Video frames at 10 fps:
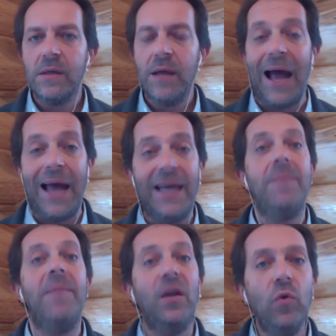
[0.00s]
i can
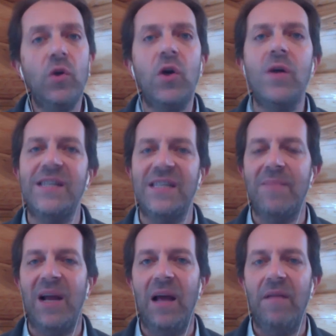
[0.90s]
make new choices in my
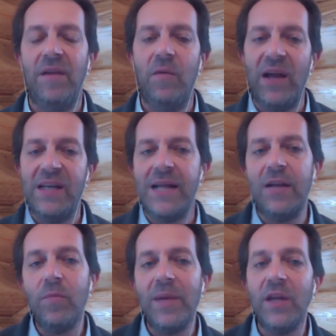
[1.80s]
life and when i start
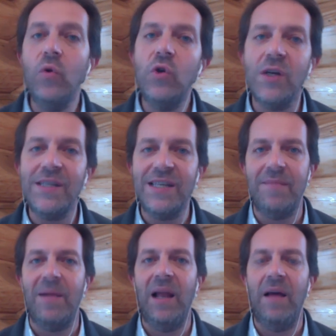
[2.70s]
to make new choices in
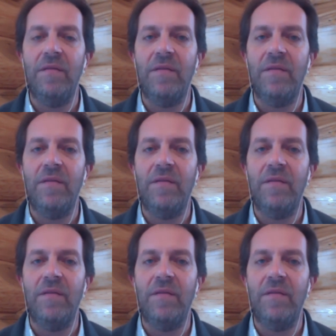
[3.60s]
my life